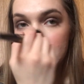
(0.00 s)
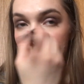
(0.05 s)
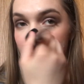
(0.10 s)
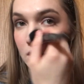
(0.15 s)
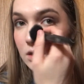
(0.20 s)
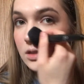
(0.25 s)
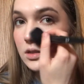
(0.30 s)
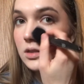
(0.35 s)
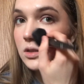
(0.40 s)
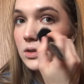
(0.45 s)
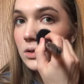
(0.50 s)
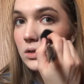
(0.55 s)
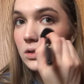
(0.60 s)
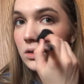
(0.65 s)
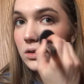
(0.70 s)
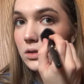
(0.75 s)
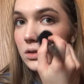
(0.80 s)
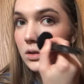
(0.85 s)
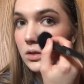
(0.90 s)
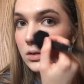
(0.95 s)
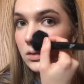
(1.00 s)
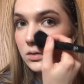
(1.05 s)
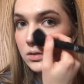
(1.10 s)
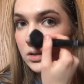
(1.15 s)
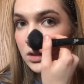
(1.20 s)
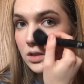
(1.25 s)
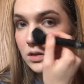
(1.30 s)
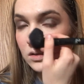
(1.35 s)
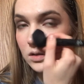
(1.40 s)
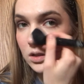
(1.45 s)
kind of to your
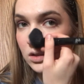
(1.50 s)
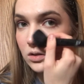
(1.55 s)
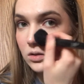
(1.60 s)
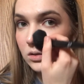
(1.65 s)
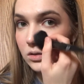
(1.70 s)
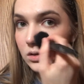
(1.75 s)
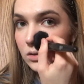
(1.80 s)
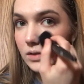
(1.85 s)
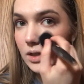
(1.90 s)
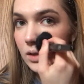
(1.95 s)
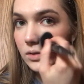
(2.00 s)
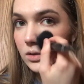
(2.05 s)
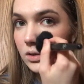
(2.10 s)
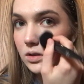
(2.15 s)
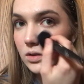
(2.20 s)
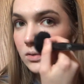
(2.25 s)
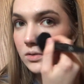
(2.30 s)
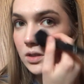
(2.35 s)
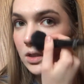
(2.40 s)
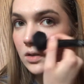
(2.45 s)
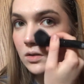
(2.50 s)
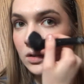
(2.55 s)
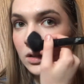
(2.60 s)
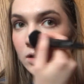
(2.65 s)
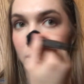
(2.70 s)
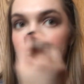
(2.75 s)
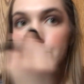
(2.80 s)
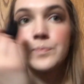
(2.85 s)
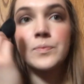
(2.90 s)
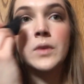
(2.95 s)
nose area or around the nose
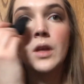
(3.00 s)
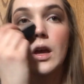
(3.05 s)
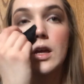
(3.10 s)
area,